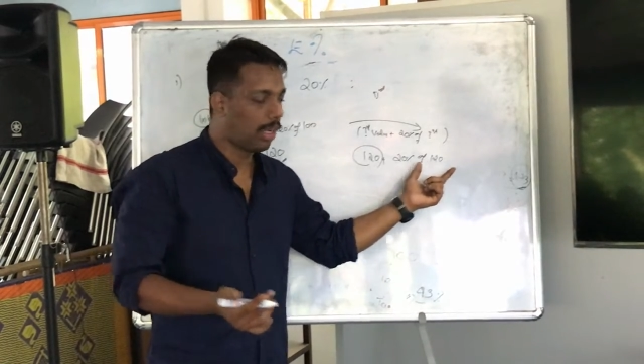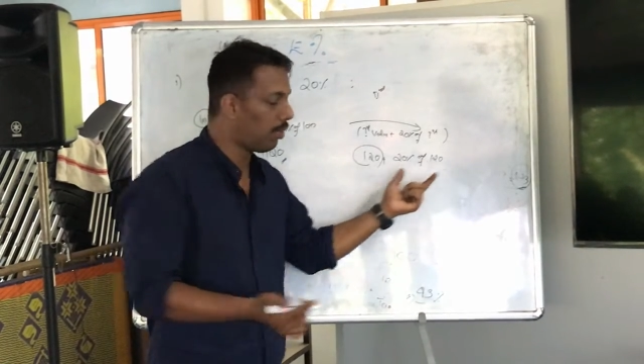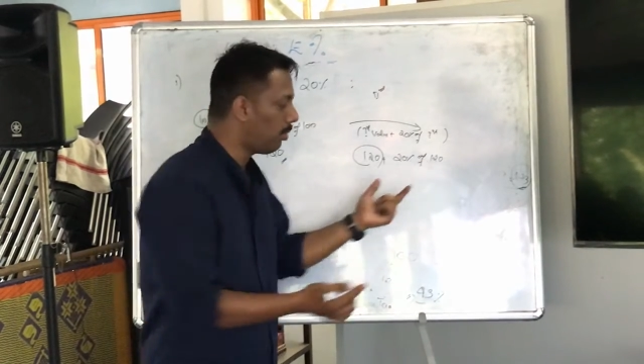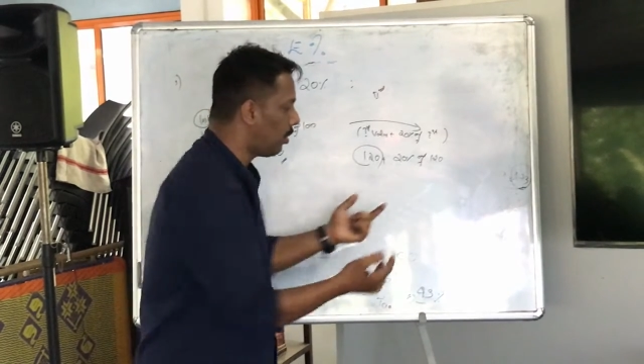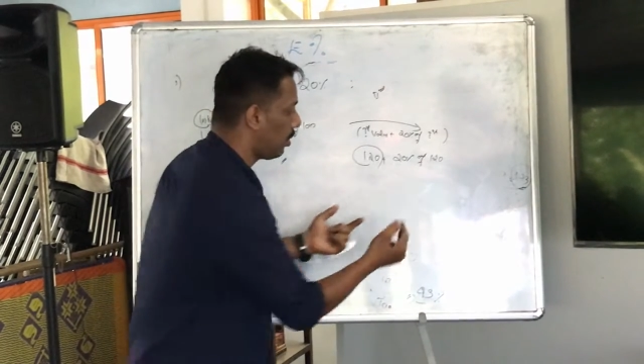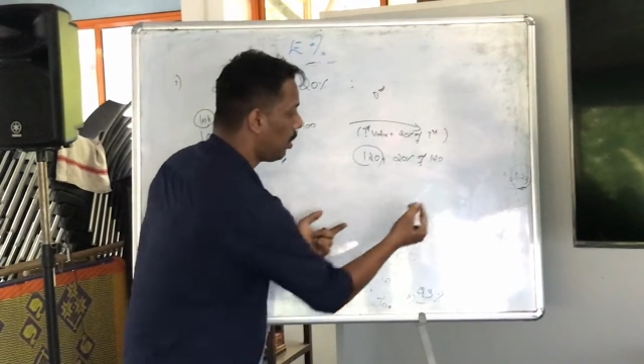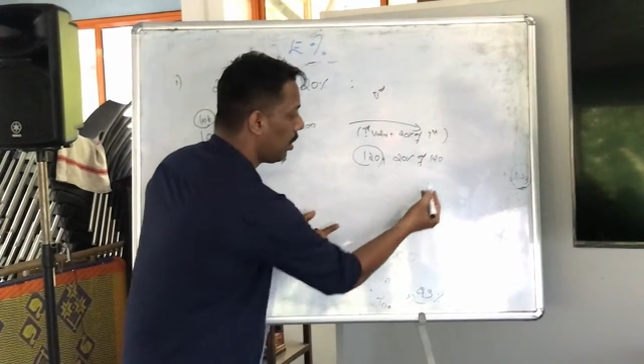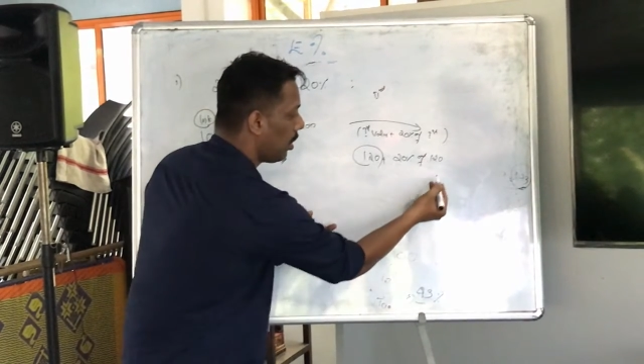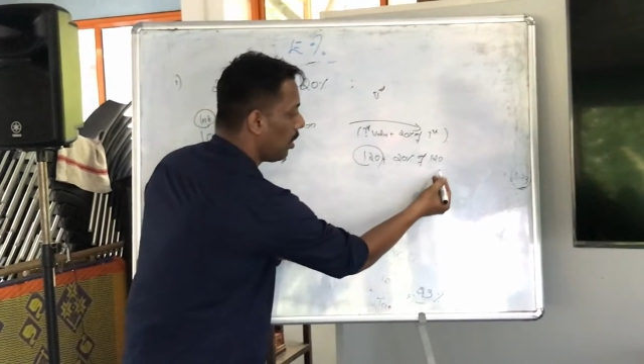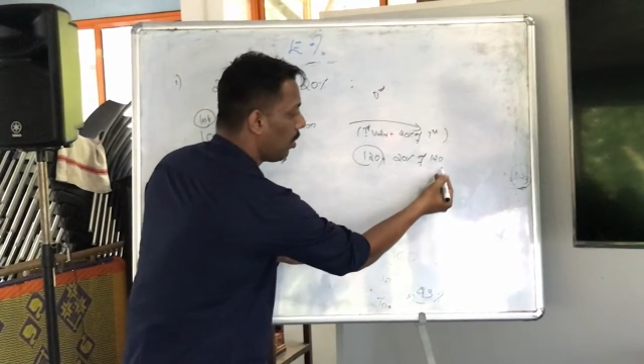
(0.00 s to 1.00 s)
How?
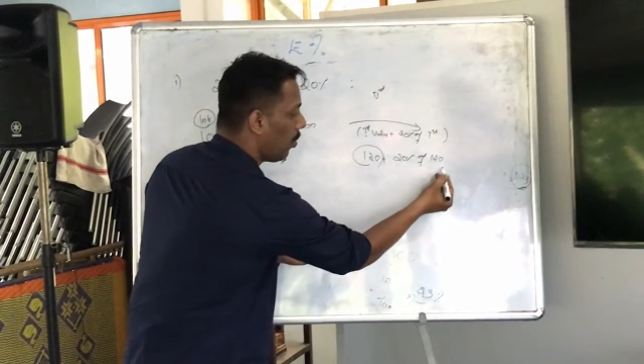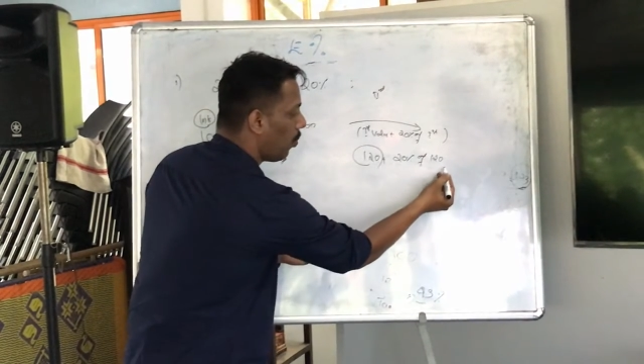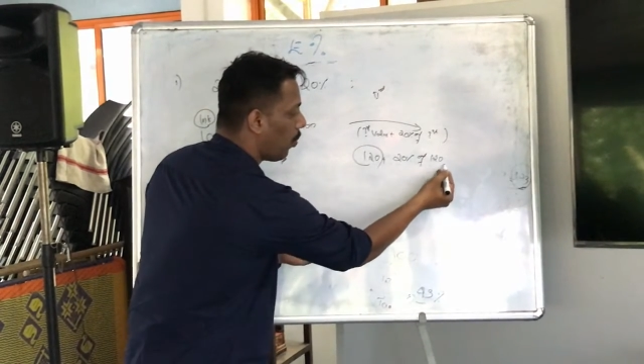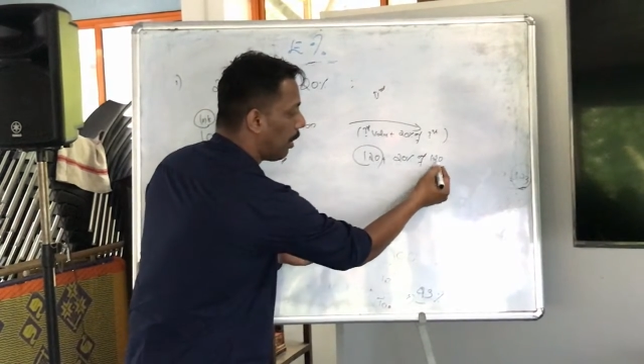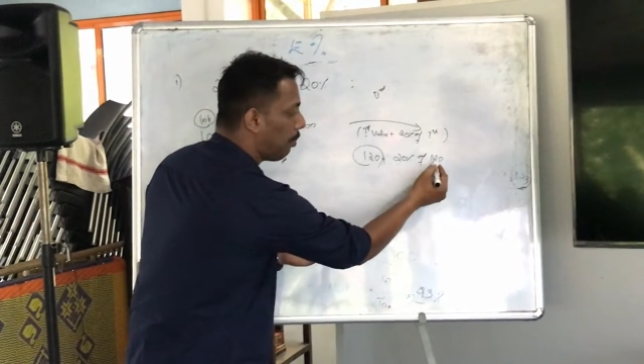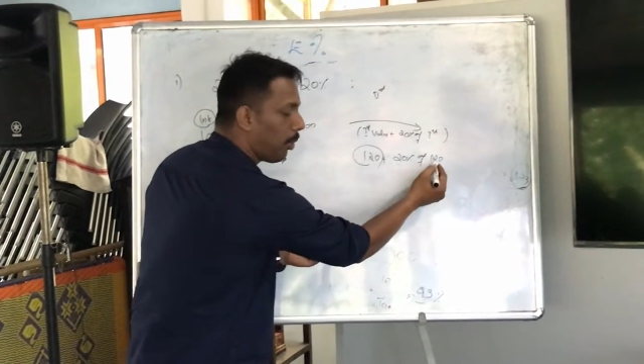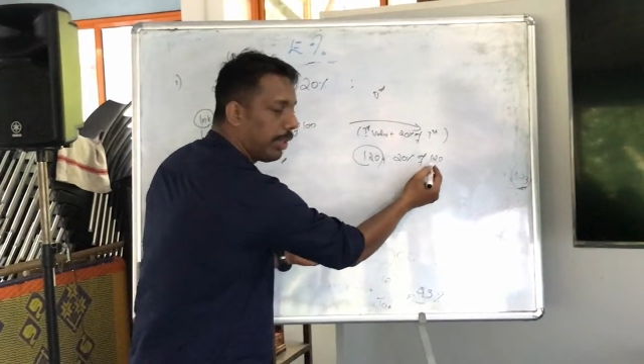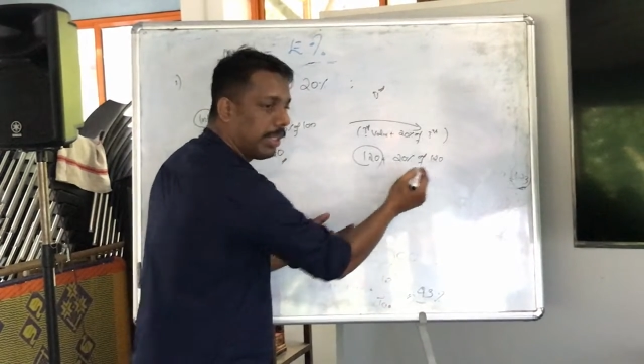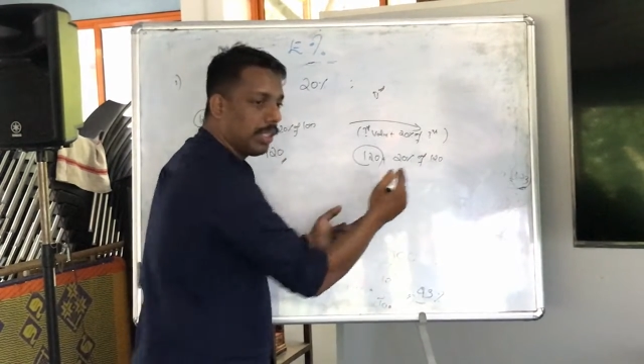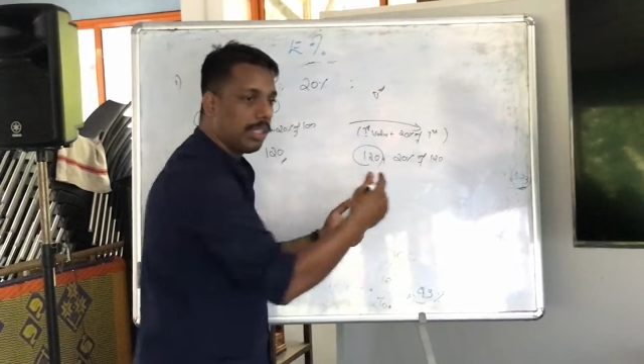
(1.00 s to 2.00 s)
1
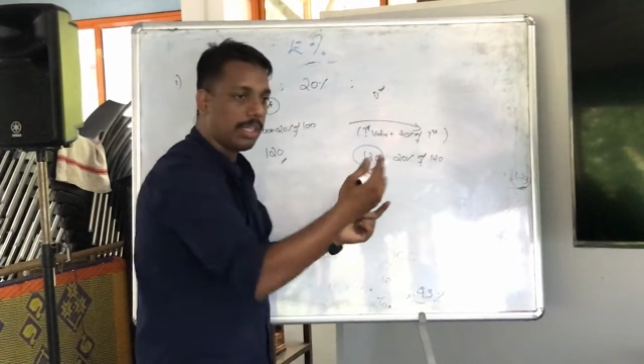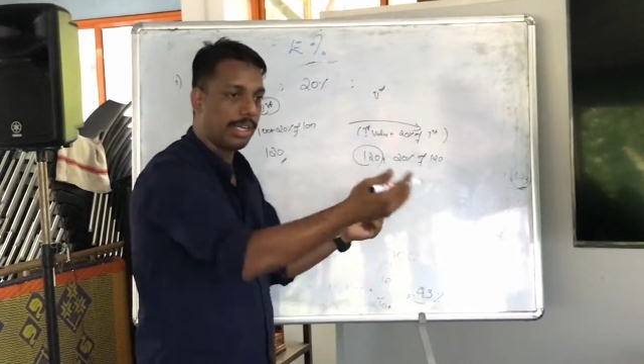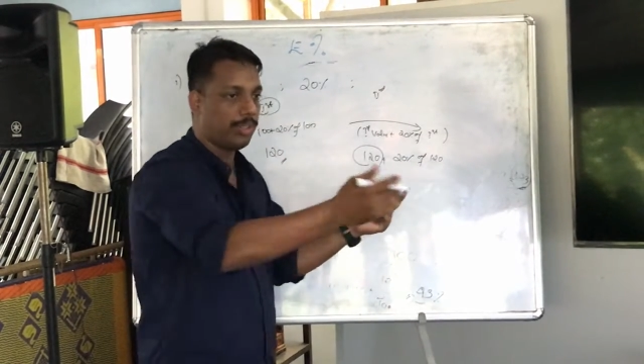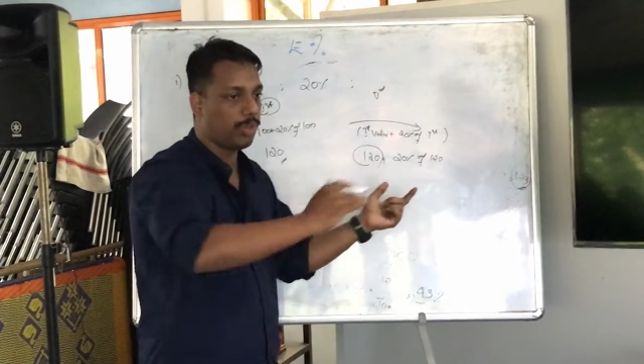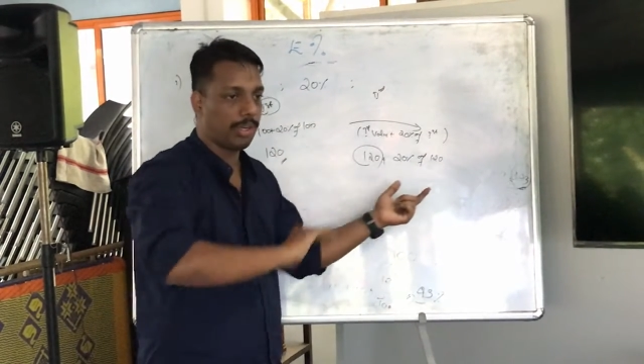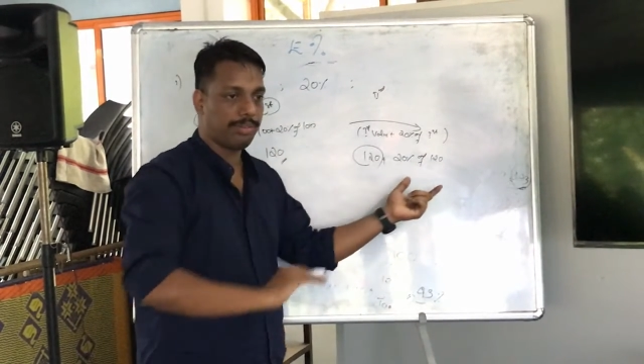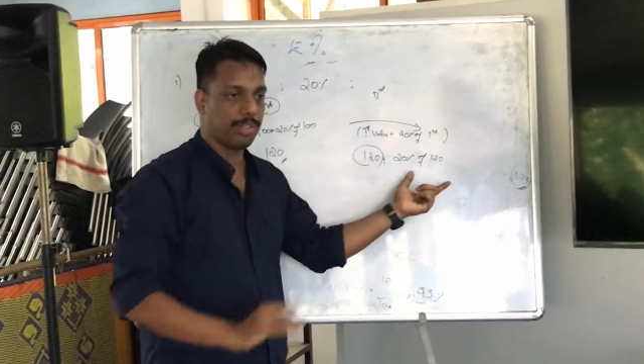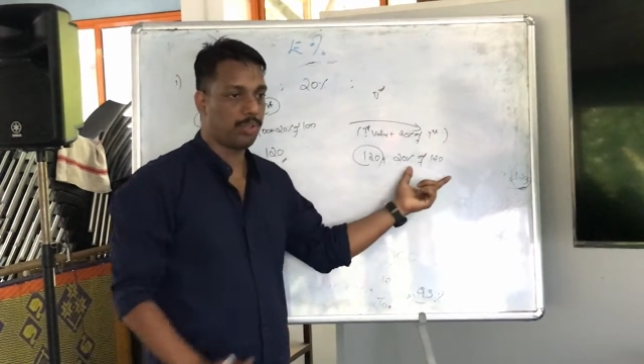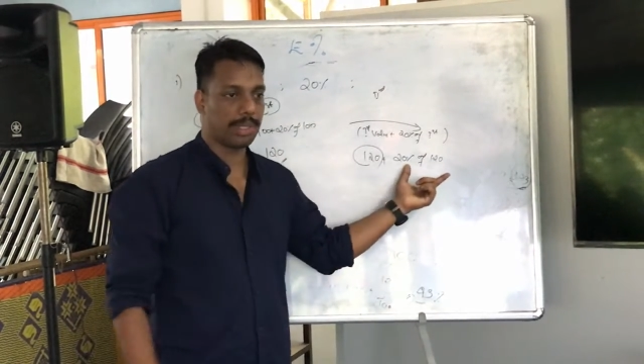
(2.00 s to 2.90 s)
point right to left.